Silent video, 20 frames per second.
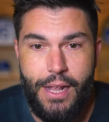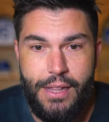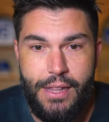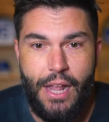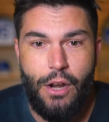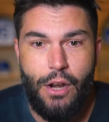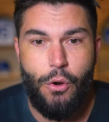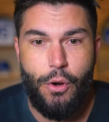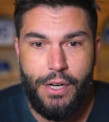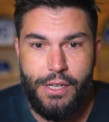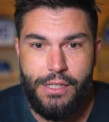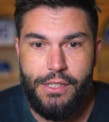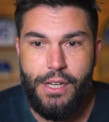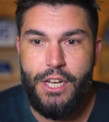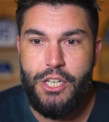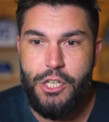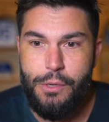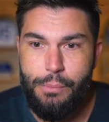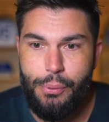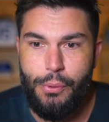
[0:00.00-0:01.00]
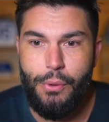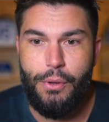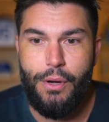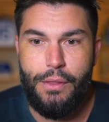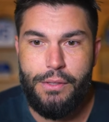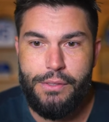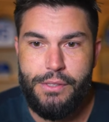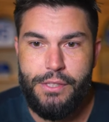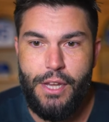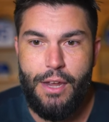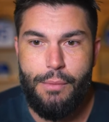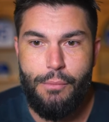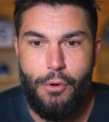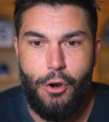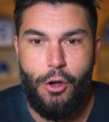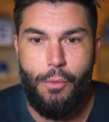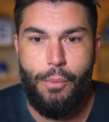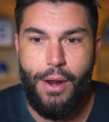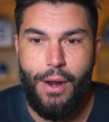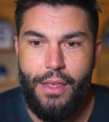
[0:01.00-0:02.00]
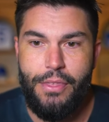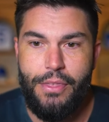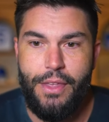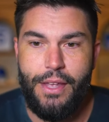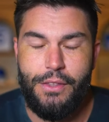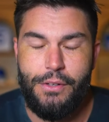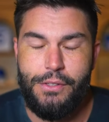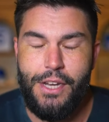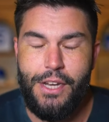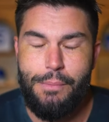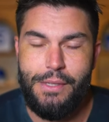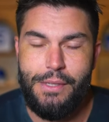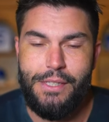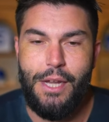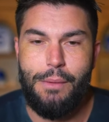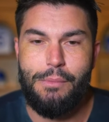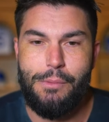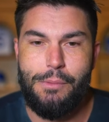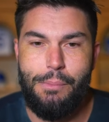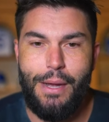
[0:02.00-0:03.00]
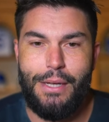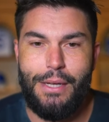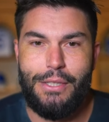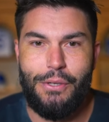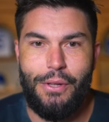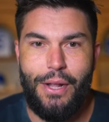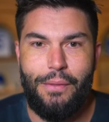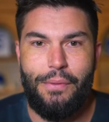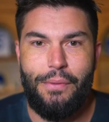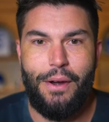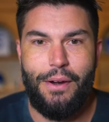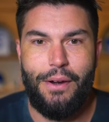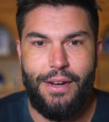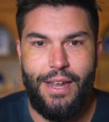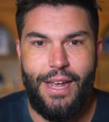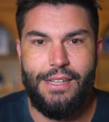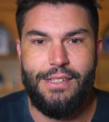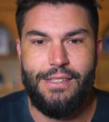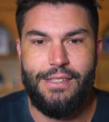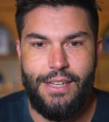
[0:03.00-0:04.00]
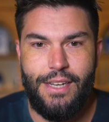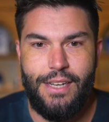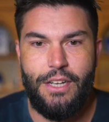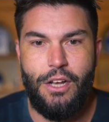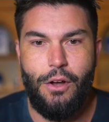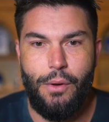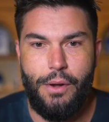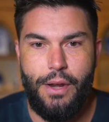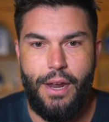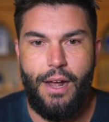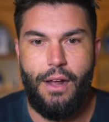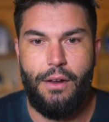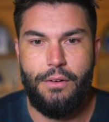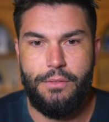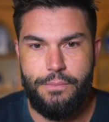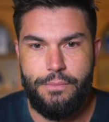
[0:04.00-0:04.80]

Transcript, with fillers: in that organization pulling on the same rope. And I think there's going to be something special out there in Kansas City going down.